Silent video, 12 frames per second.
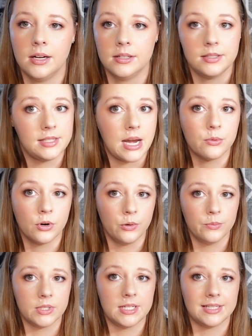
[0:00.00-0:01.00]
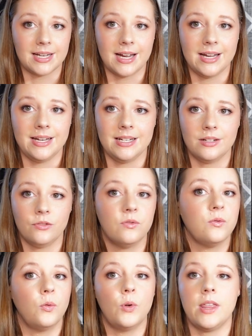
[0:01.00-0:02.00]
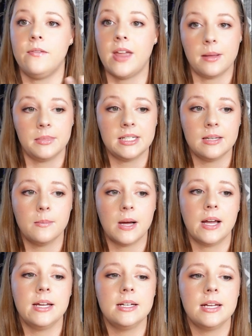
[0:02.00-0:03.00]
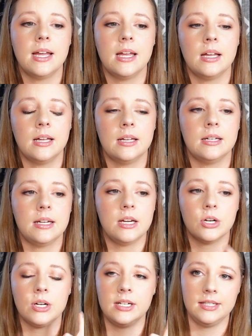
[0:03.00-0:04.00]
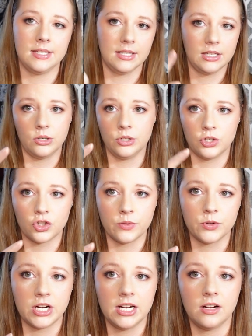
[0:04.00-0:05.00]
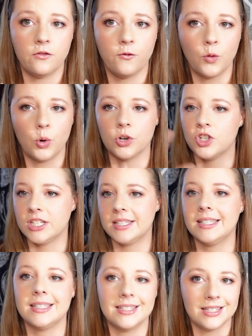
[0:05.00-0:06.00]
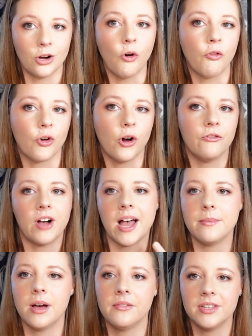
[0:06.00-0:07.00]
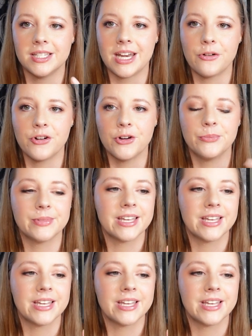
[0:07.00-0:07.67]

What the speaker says: staterooms designed with families in mind, and here is the little description for just the overall vibe of the staterooms.